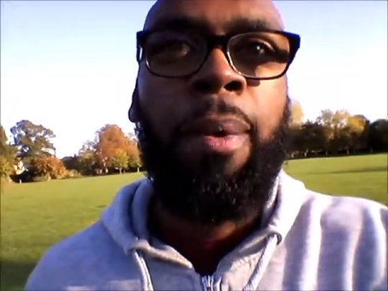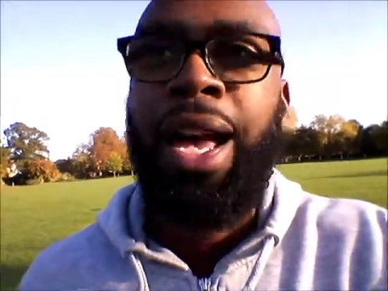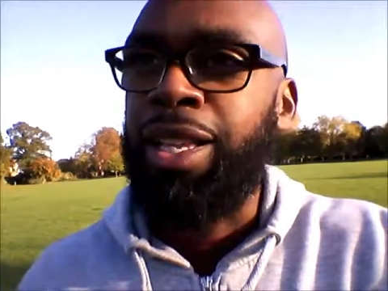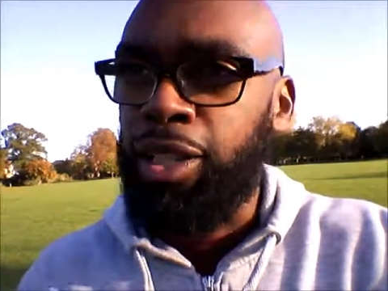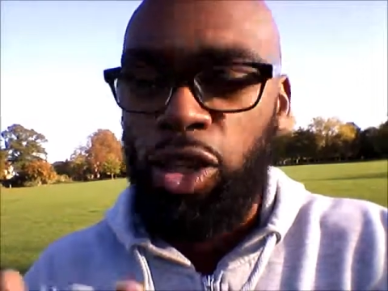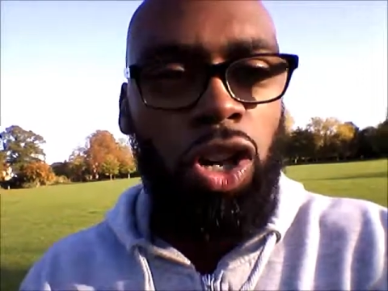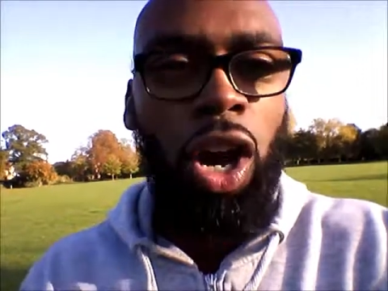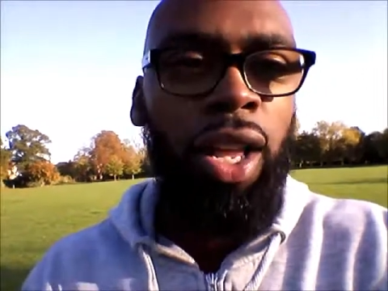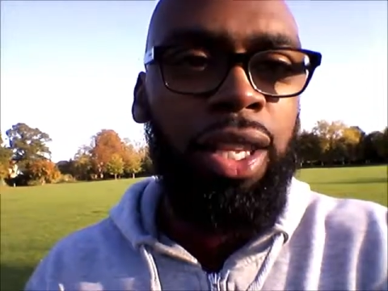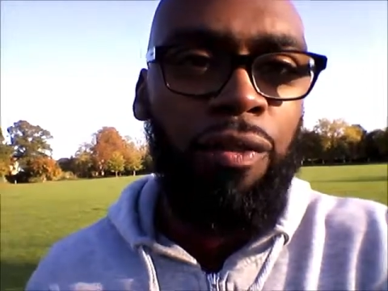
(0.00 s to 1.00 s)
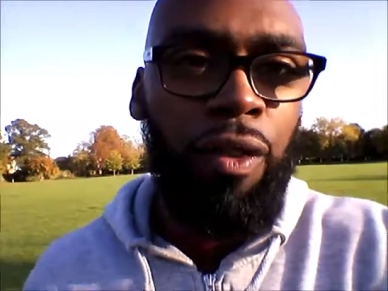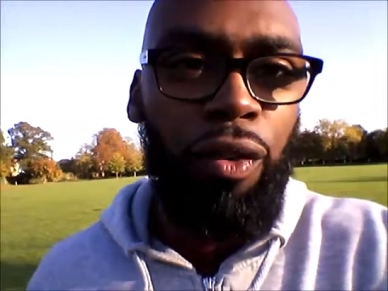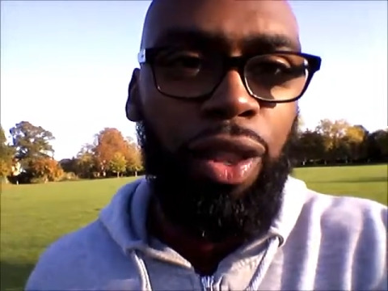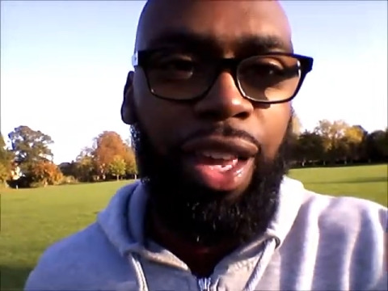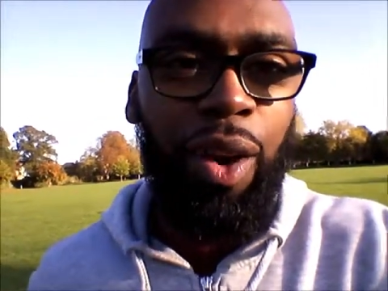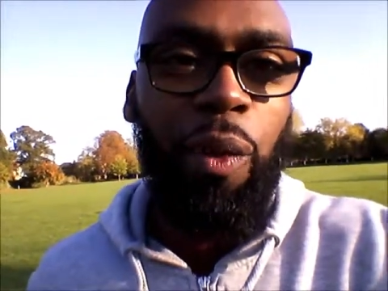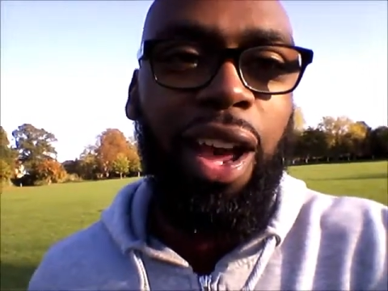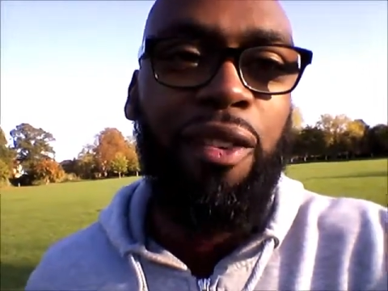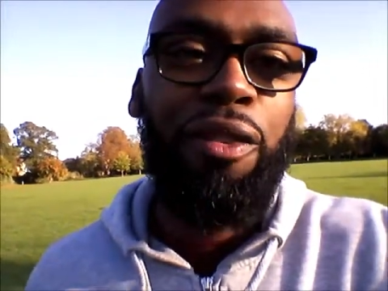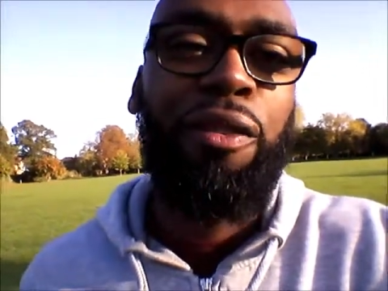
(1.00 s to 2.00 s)
and you can't give everything
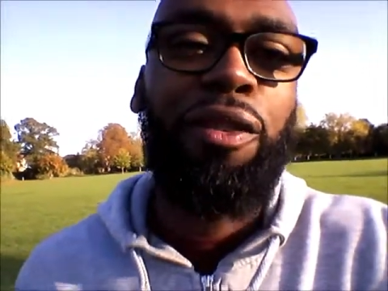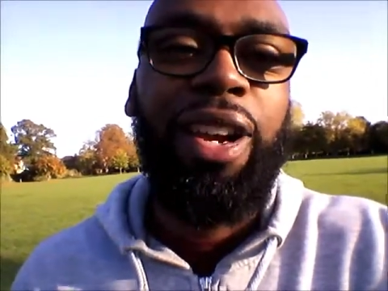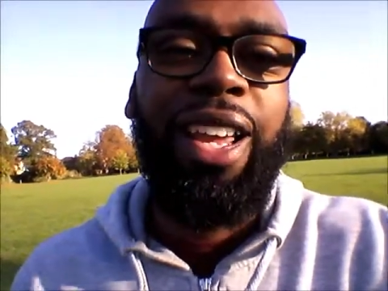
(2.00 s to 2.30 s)
away for free.